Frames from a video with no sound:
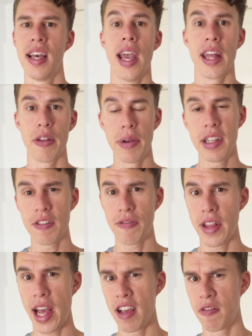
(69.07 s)
And the reason
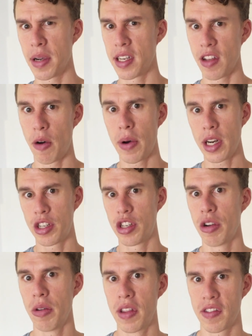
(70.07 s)
for that is because I want to
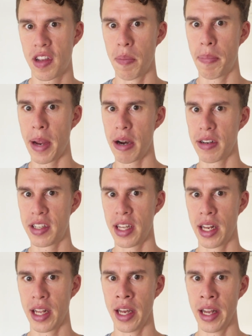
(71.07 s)
show you this
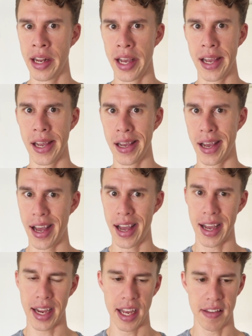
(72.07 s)
comparison in a
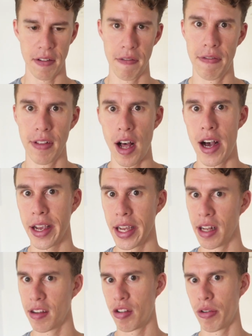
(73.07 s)

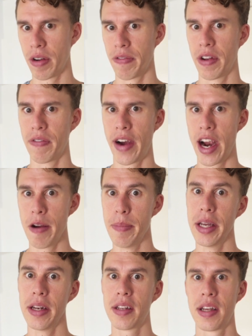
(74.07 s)
vlogging sort of
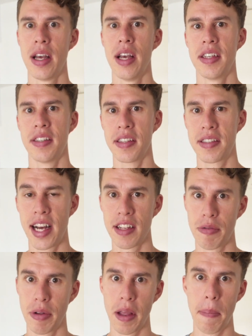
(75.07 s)
environment, since
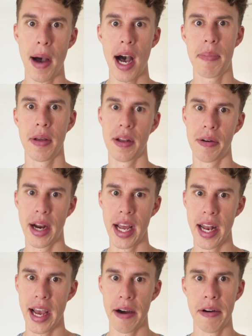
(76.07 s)
that's really popular right
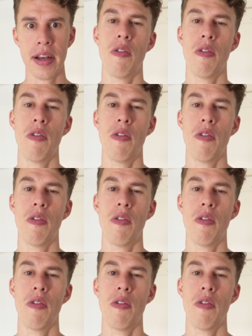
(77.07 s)
now.